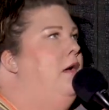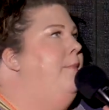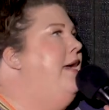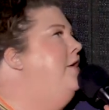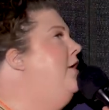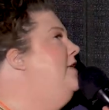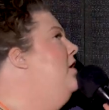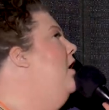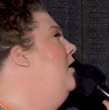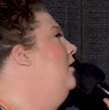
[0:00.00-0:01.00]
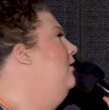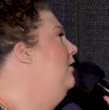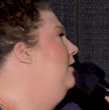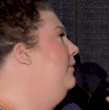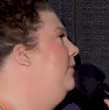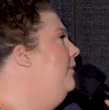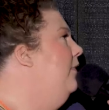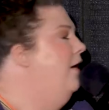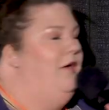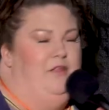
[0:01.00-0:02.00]
Amanda Grace Arnold.
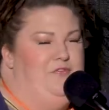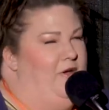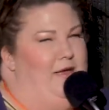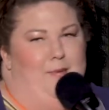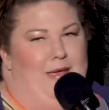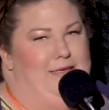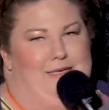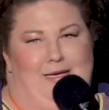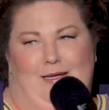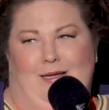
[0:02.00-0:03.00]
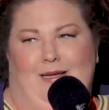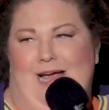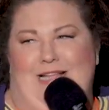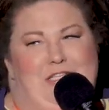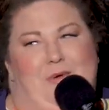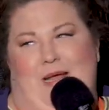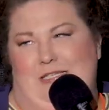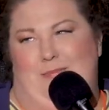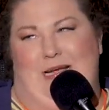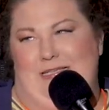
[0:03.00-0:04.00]
Oh, it's fucking amazing. That's the
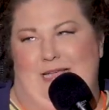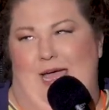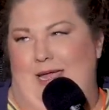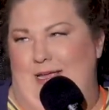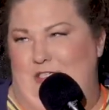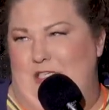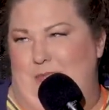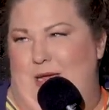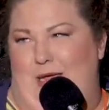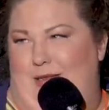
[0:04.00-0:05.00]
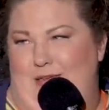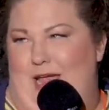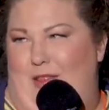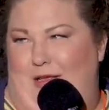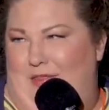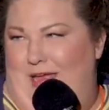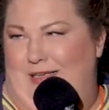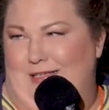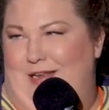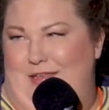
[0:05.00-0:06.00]
rest of my set. It's just me yelling
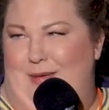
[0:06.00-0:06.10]
things into the